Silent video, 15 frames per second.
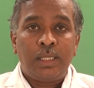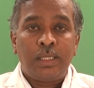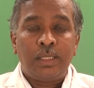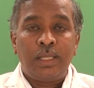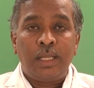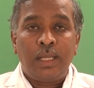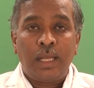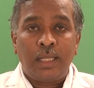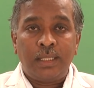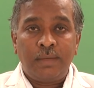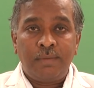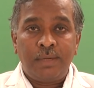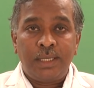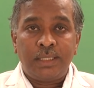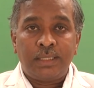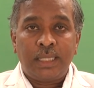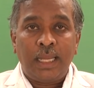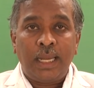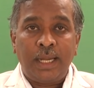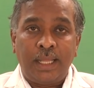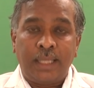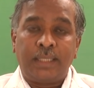The other one is
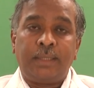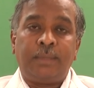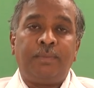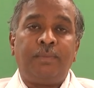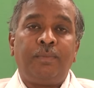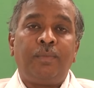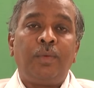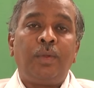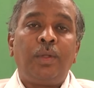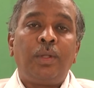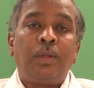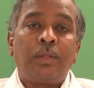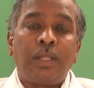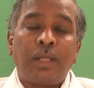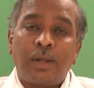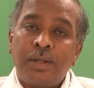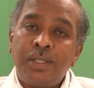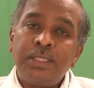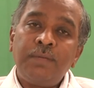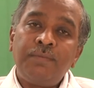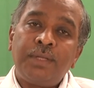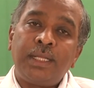headache. The
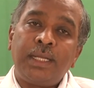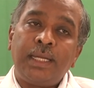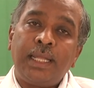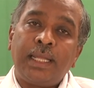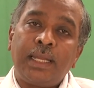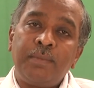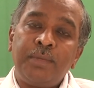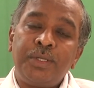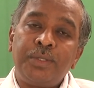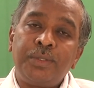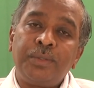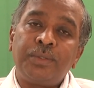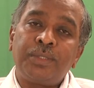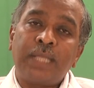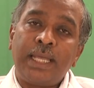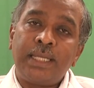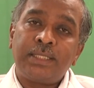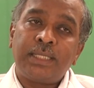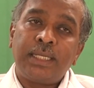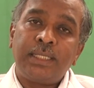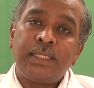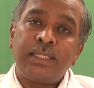reason for the headache can be due to
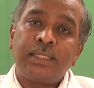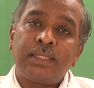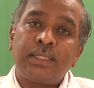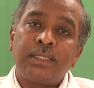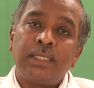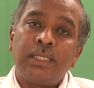sinusitis